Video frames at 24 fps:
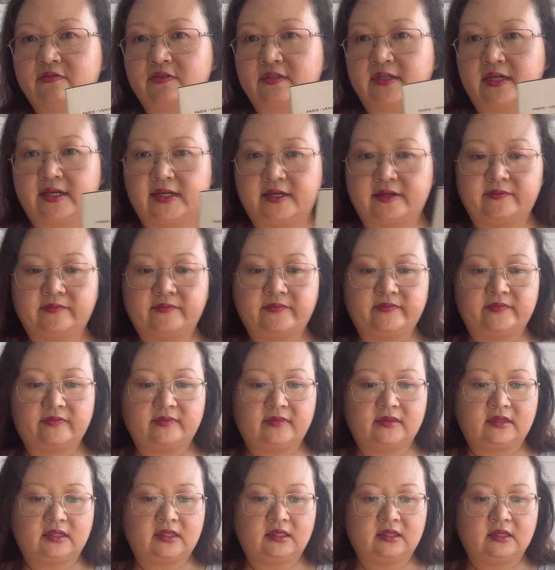yeah.
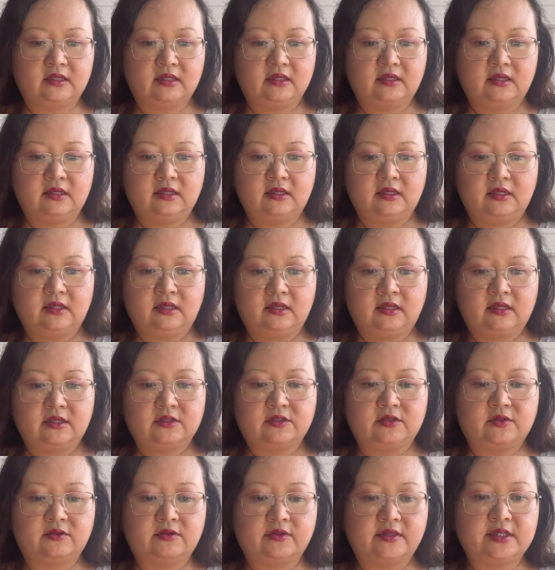
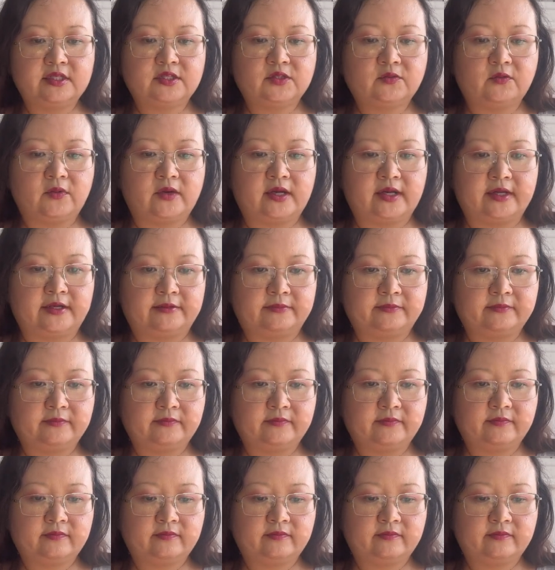So this one